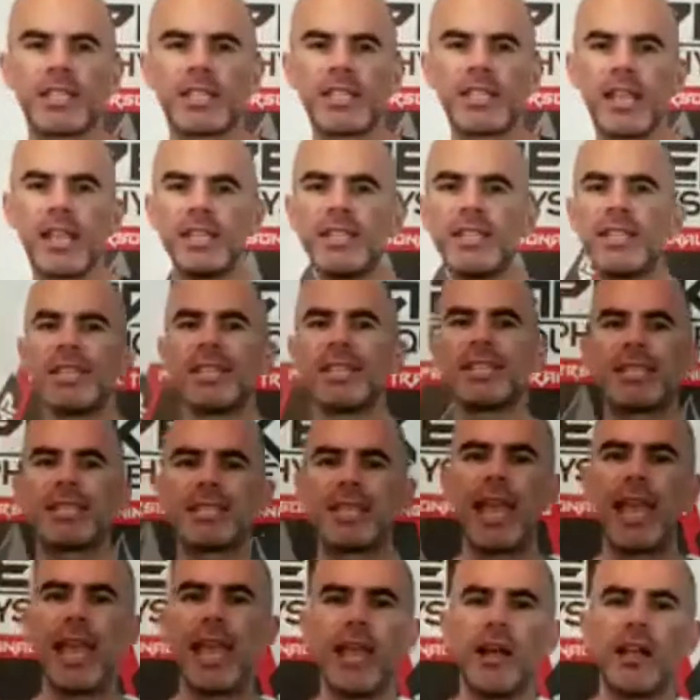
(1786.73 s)
said, the
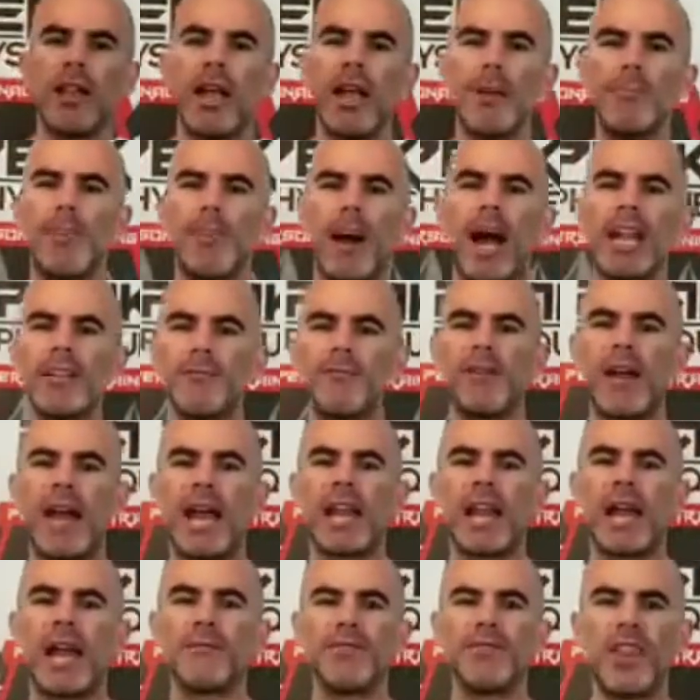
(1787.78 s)
scale and body fat
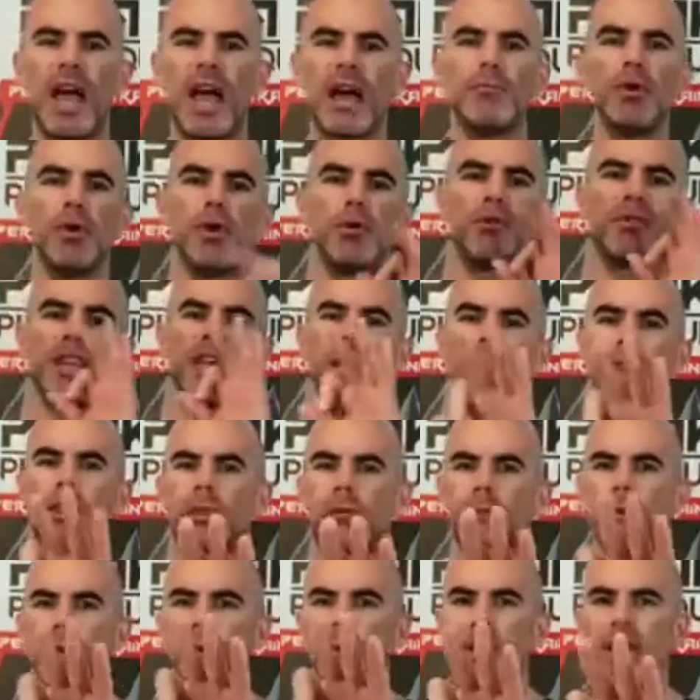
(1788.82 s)
have not moved in
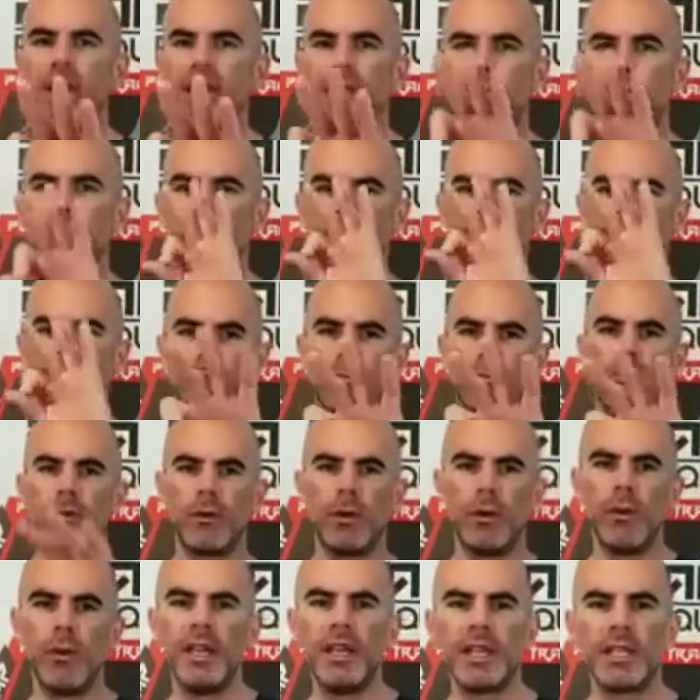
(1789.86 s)
three weeks. Three
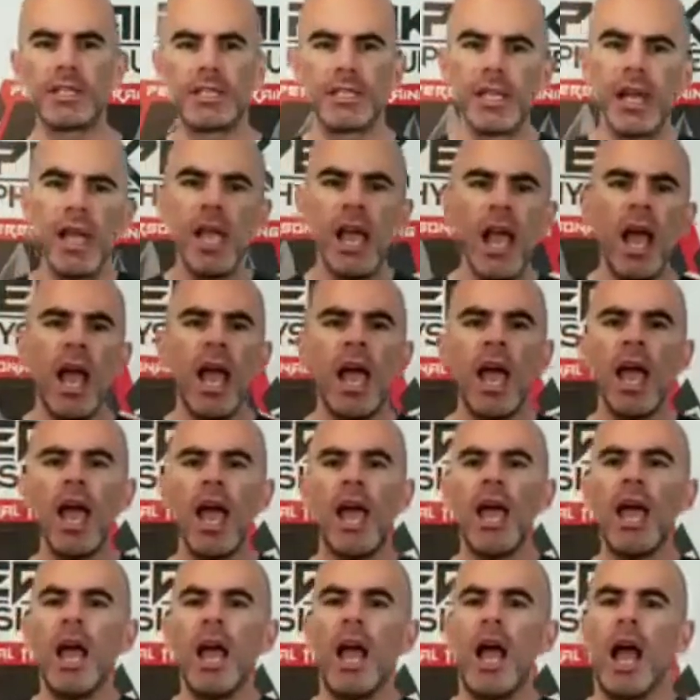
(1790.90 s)
weeks.
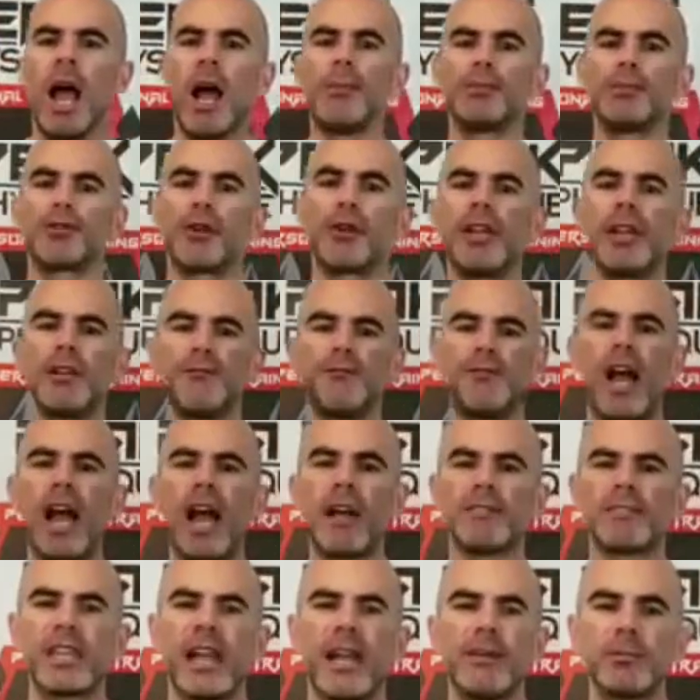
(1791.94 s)
I'm trained
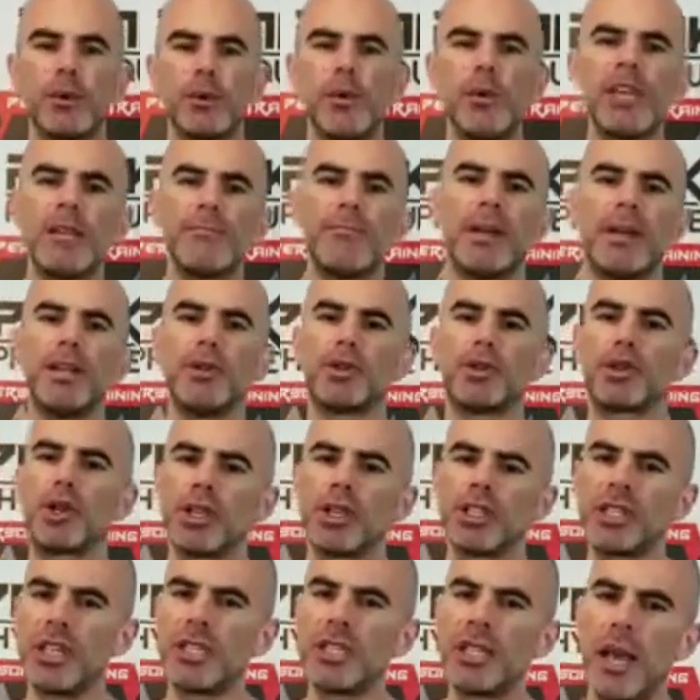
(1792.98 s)
five times a week. My
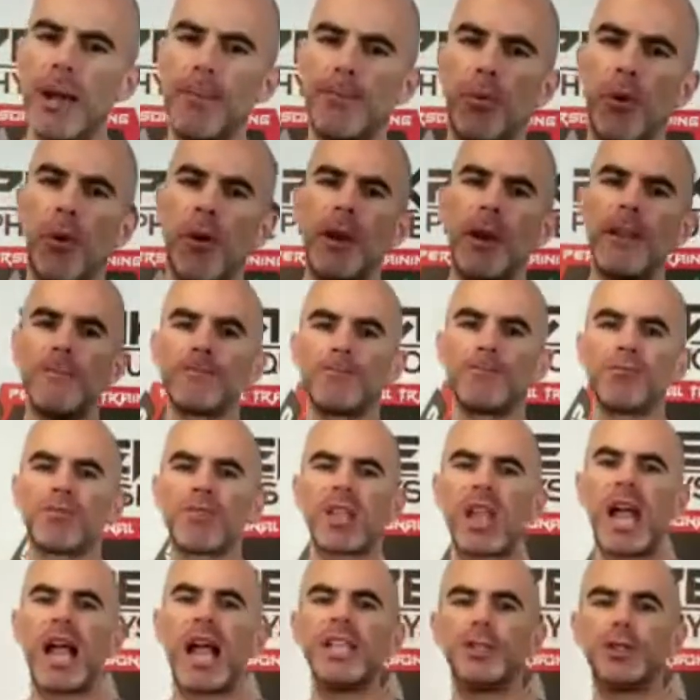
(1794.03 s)
nutrition is on point.
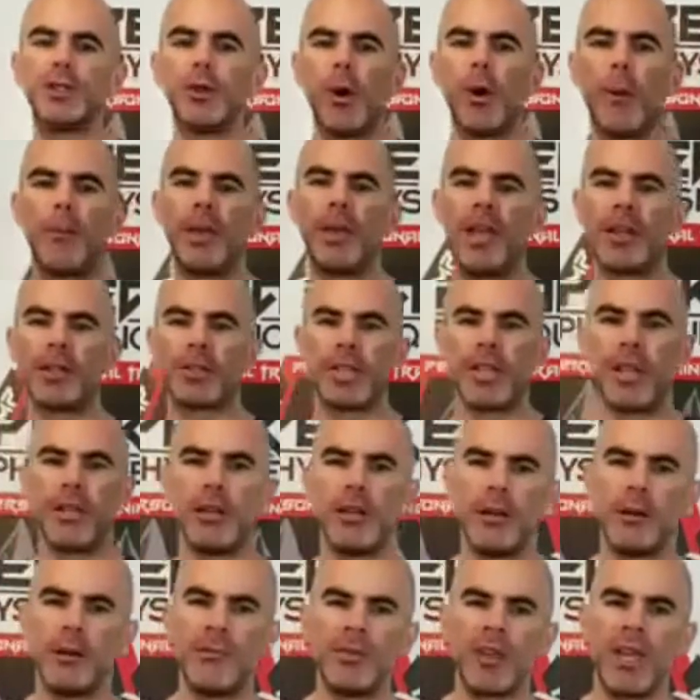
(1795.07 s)
I do appear
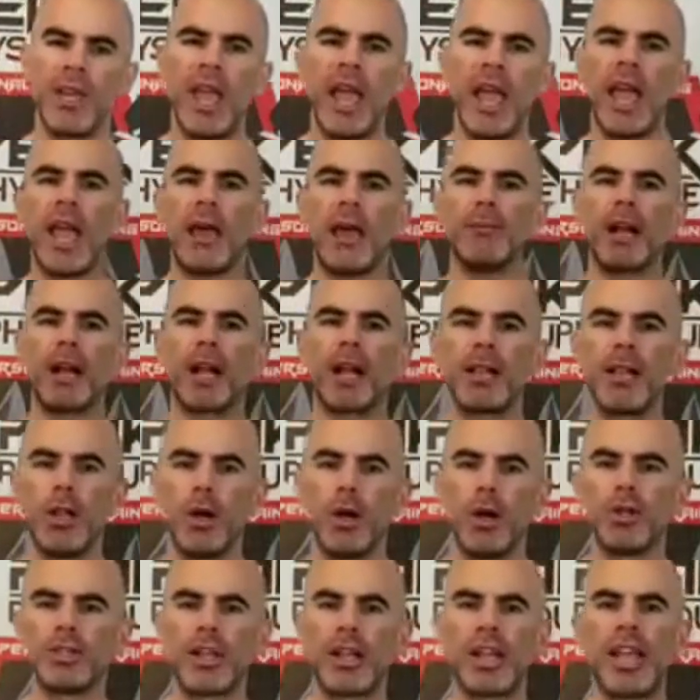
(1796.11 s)
thinner and my
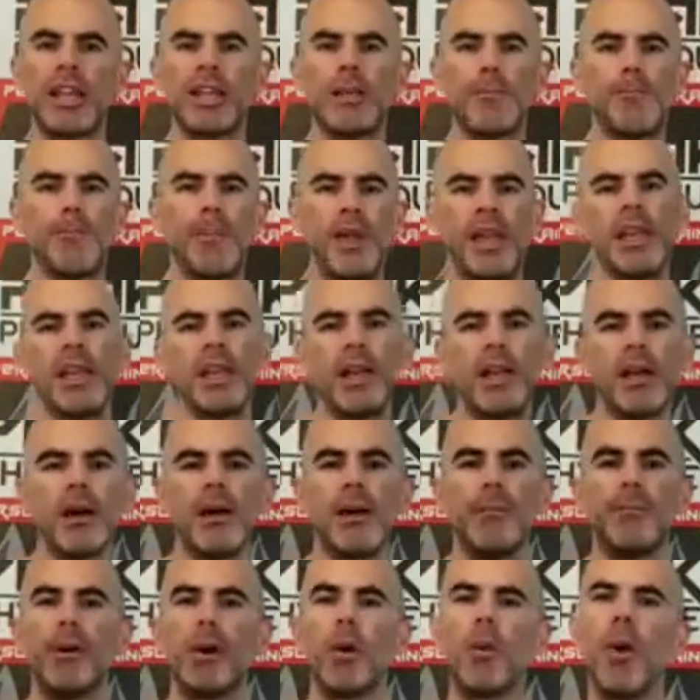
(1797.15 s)
clothes are getting big.
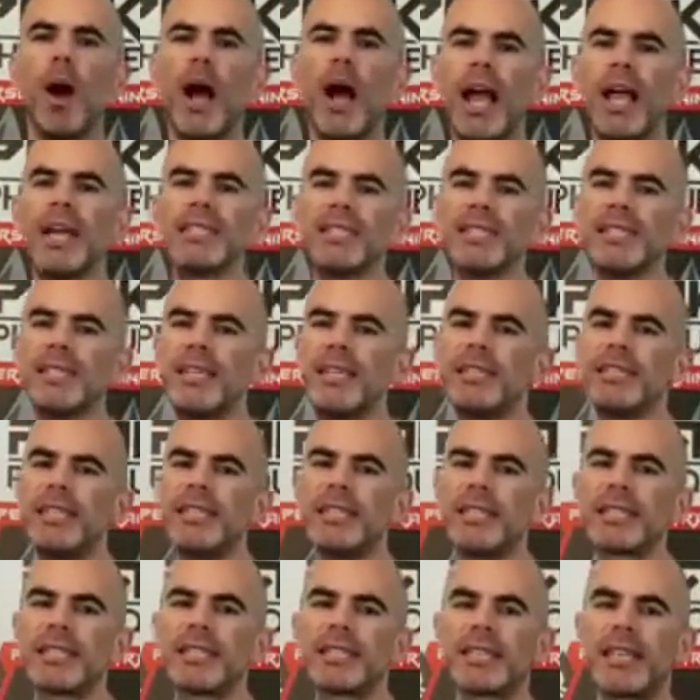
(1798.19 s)
But why isn't, isn't
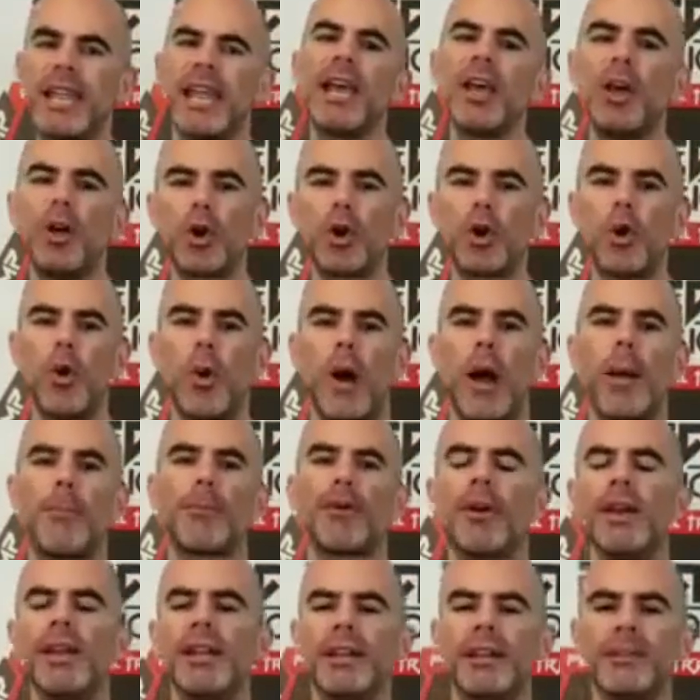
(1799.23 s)
the scale
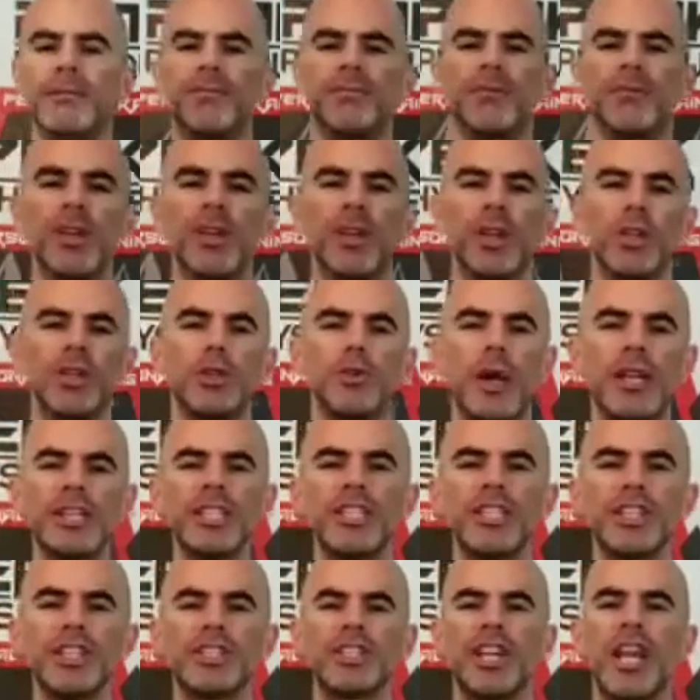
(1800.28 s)
cooperating? Do I need
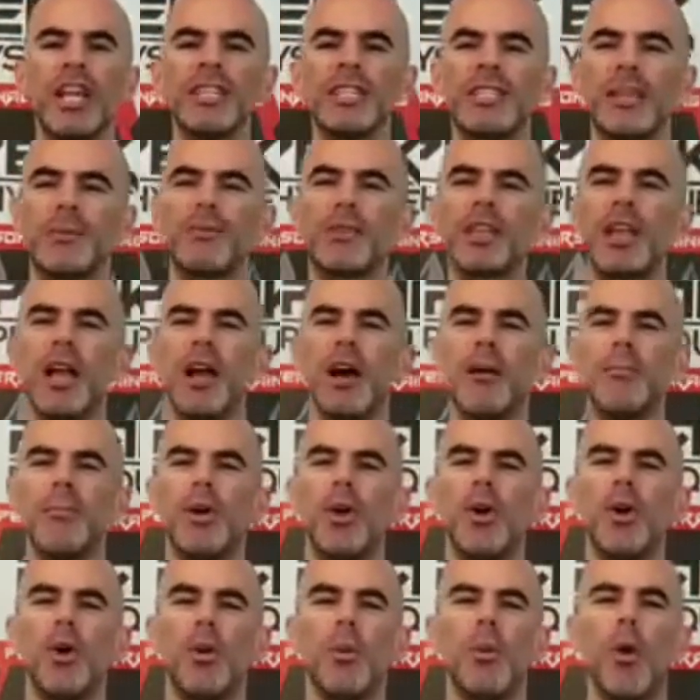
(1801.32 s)
to change something up?
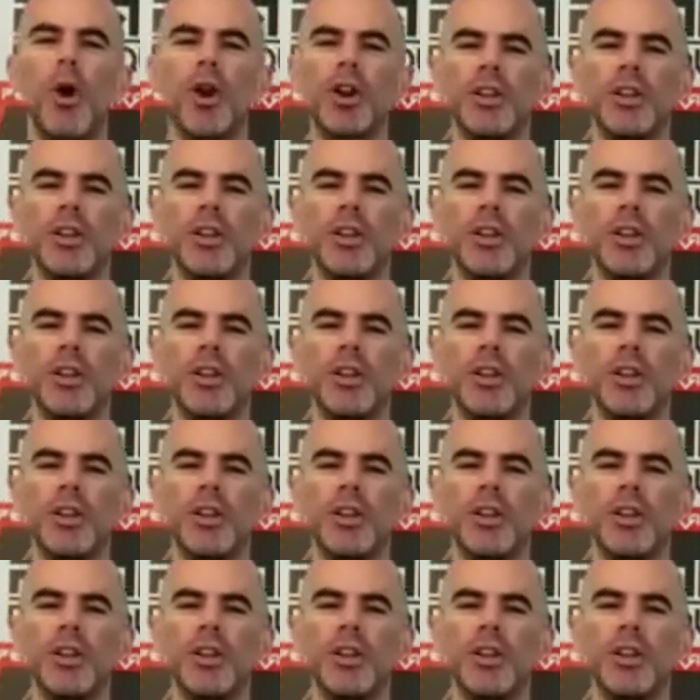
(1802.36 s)
Water